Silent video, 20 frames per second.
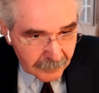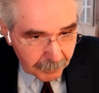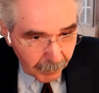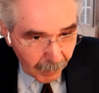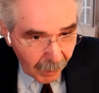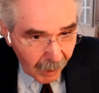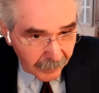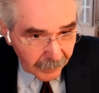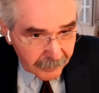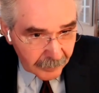
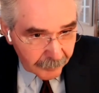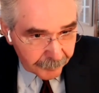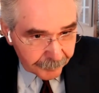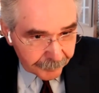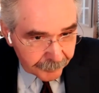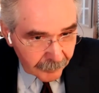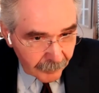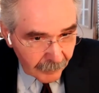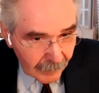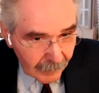spot
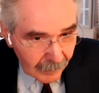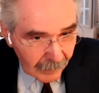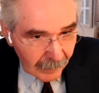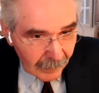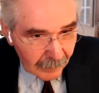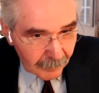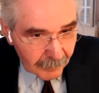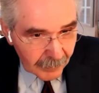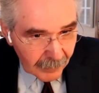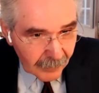
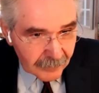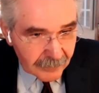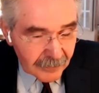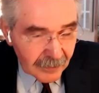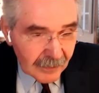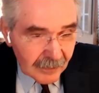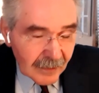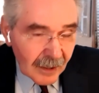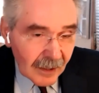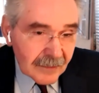
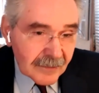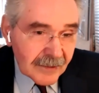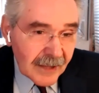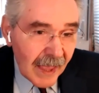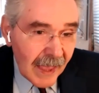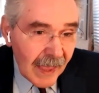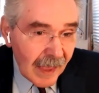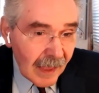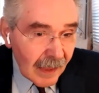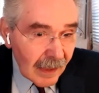because he had cut his
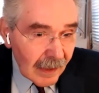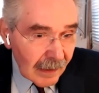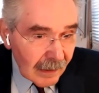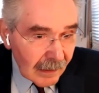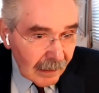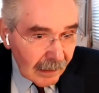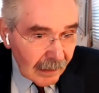hair.